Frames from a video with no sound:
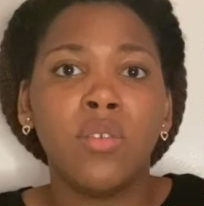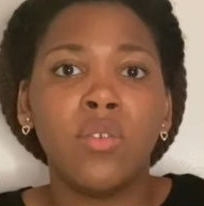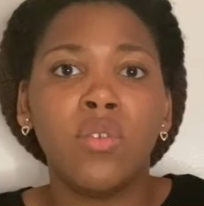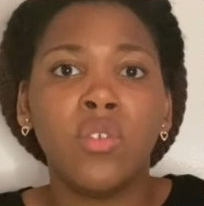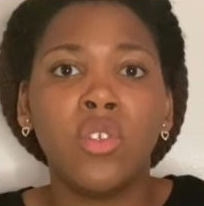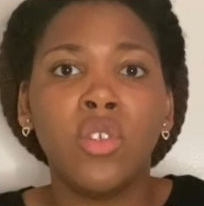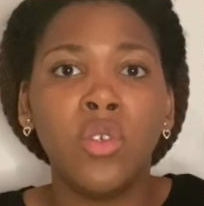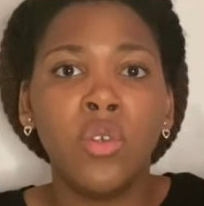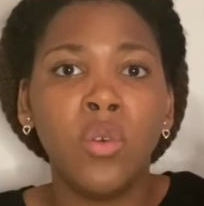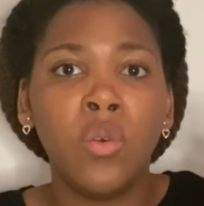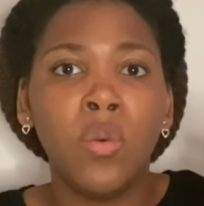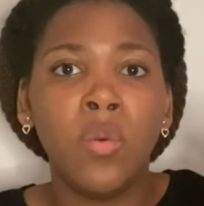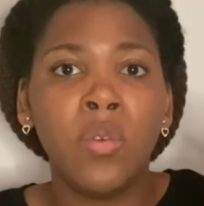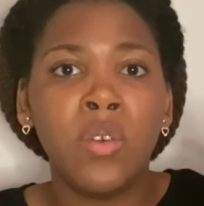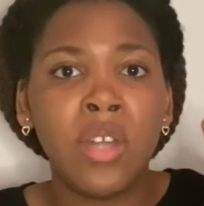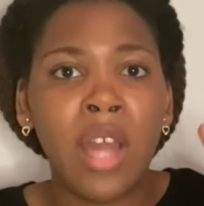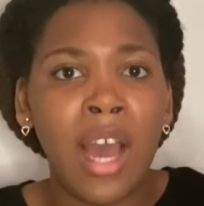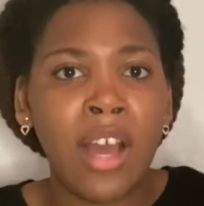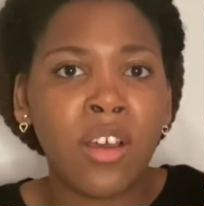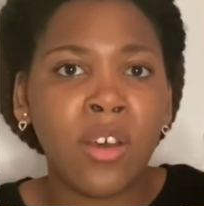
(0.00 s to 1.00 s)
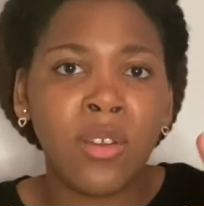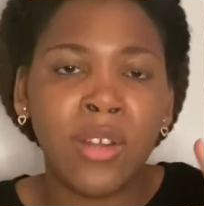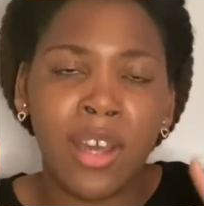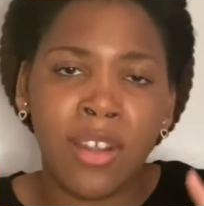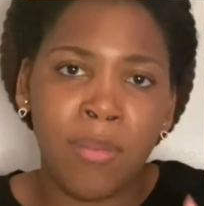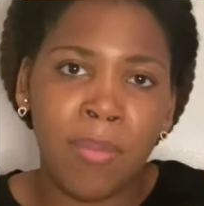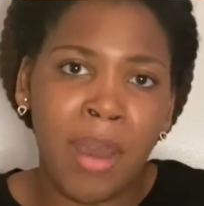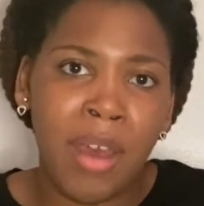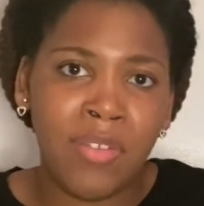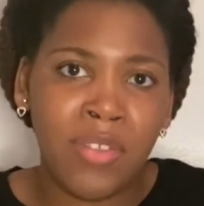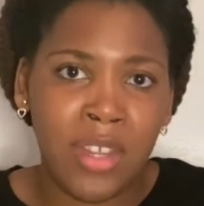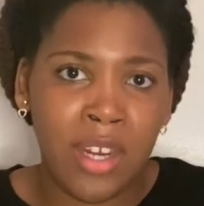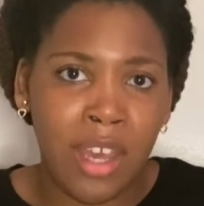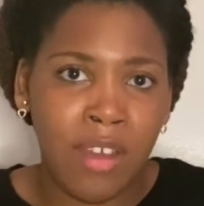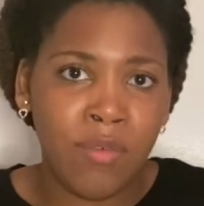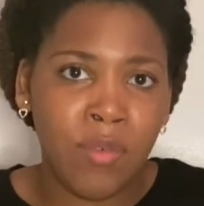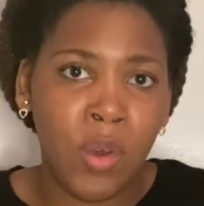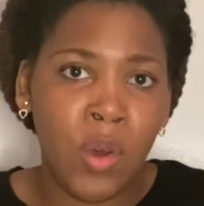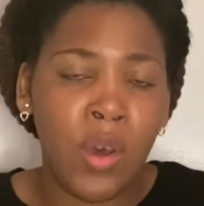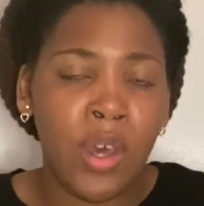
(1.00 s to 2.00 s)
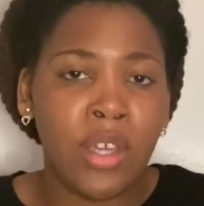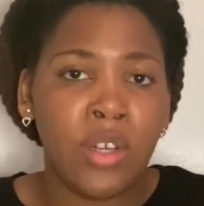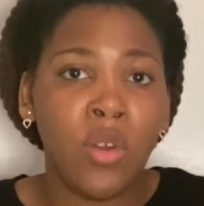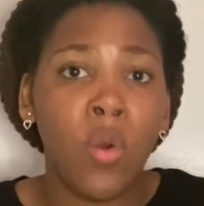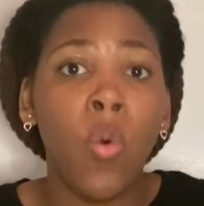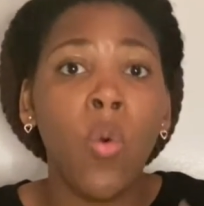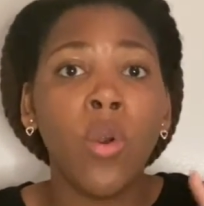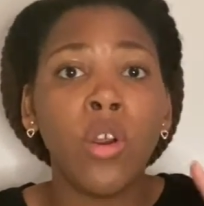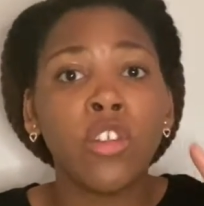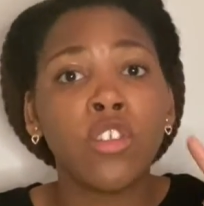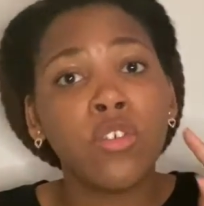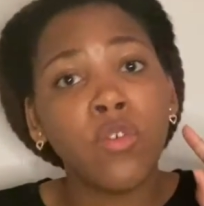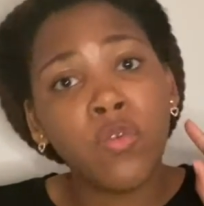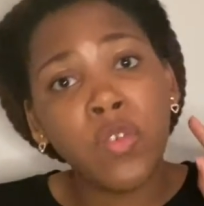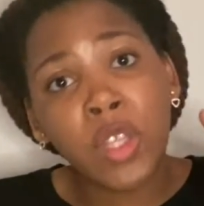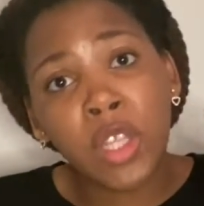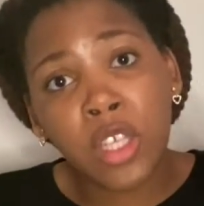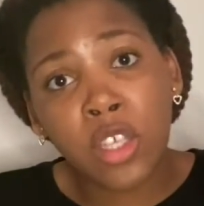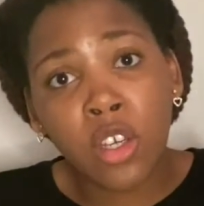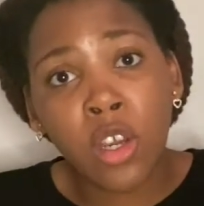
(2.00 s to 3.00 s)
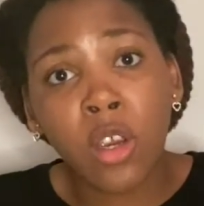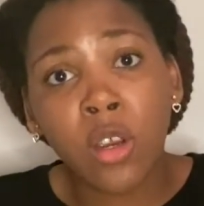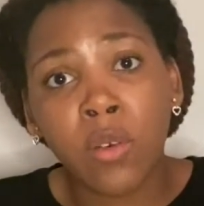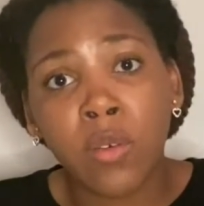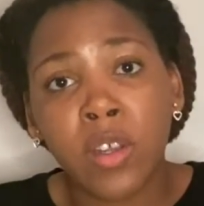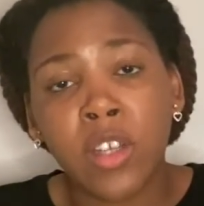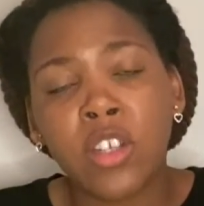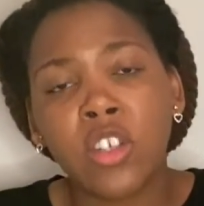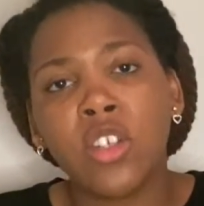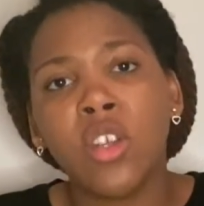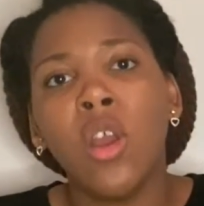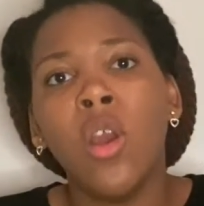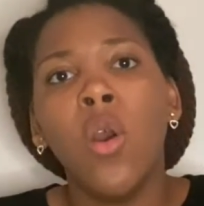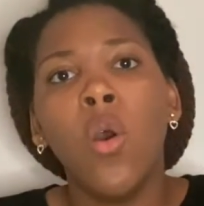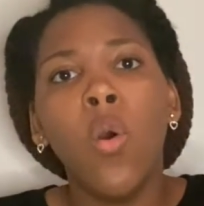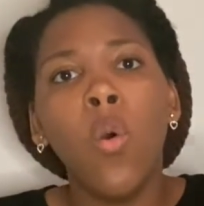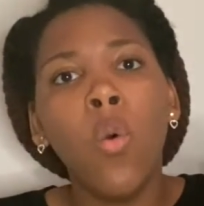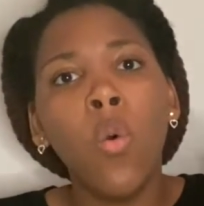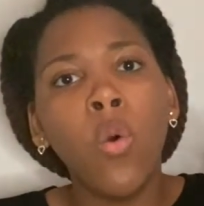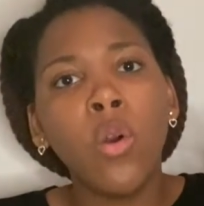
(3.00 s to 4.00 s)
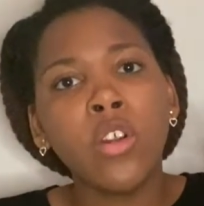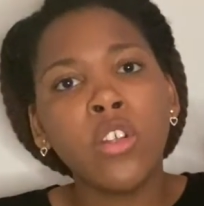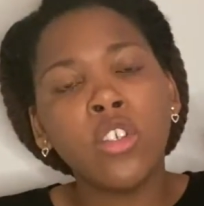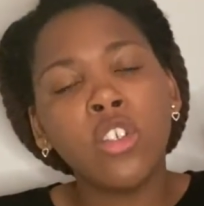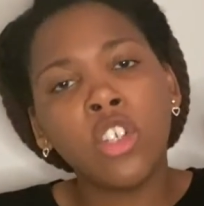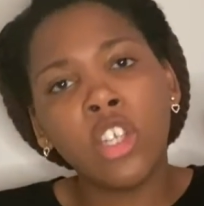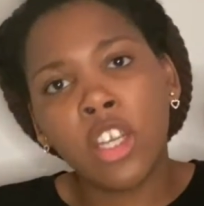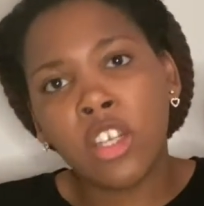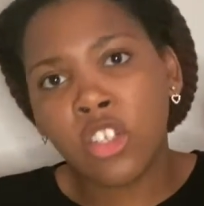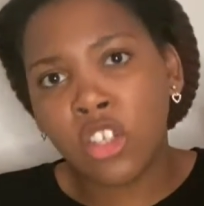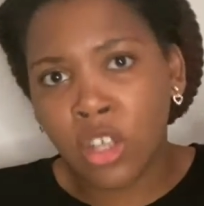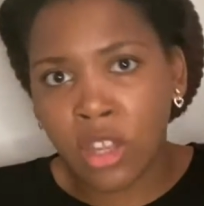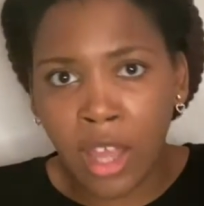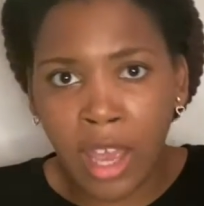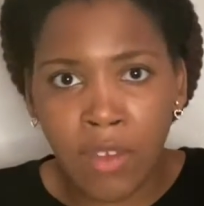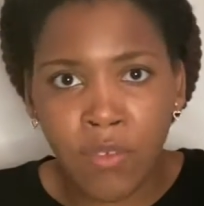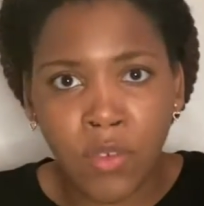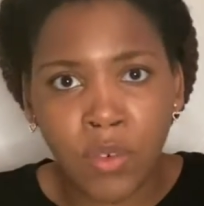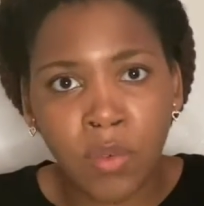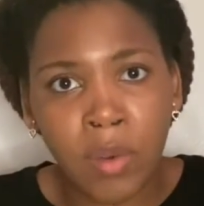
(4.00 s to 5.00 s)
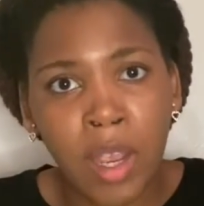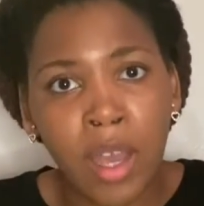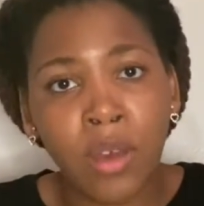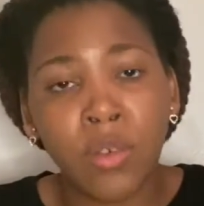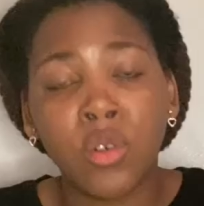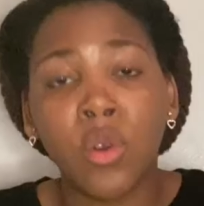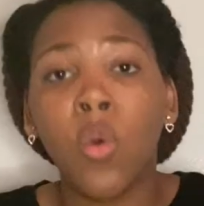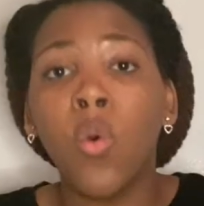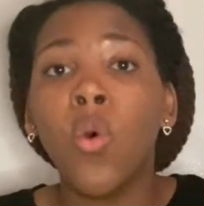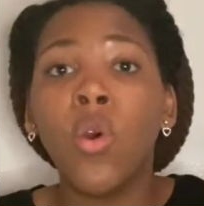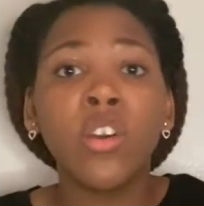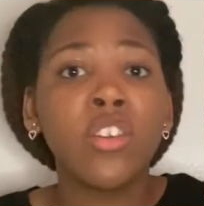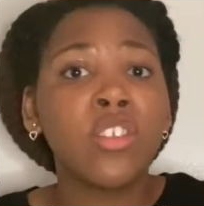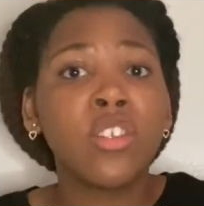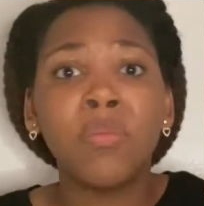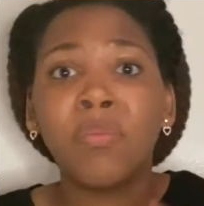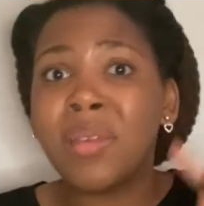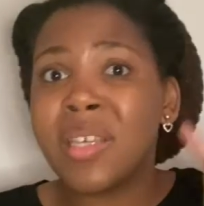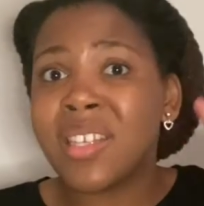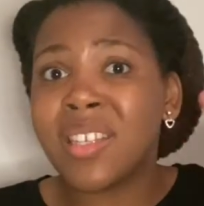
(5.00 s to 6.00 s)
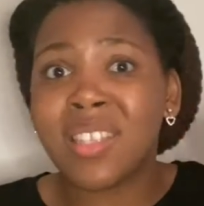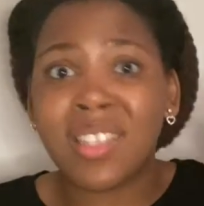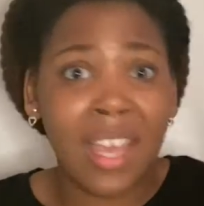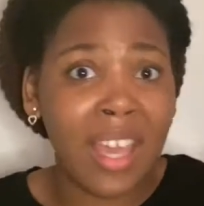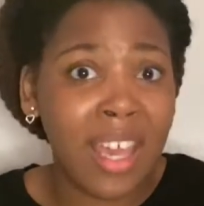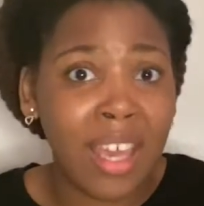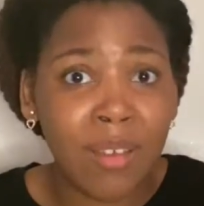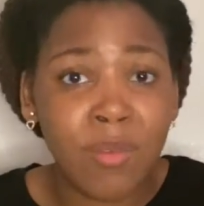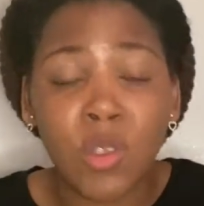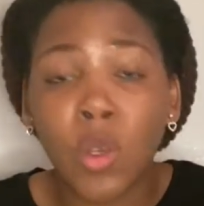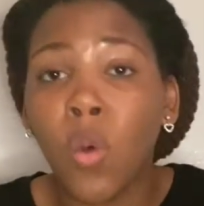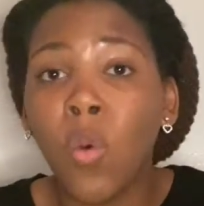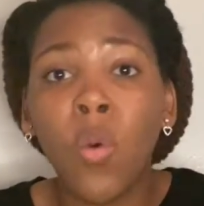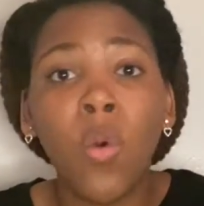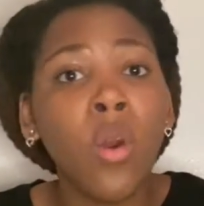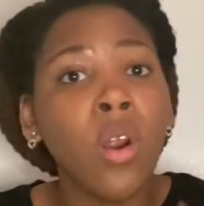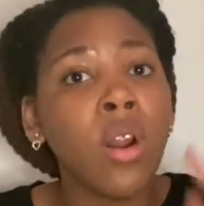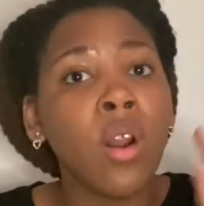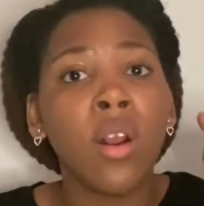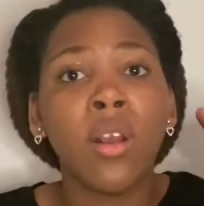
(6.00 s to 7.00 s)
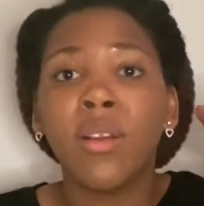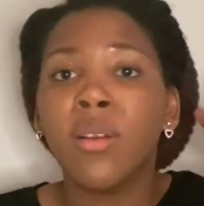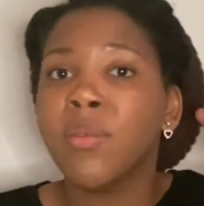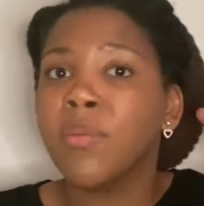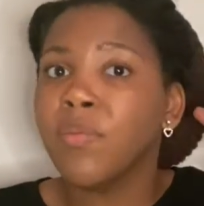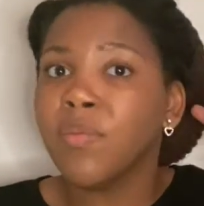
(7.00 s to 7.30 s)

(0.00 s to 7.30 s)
to not go down the path that I've gone, or to feel encouraged, or to change their life around, or to be saved, or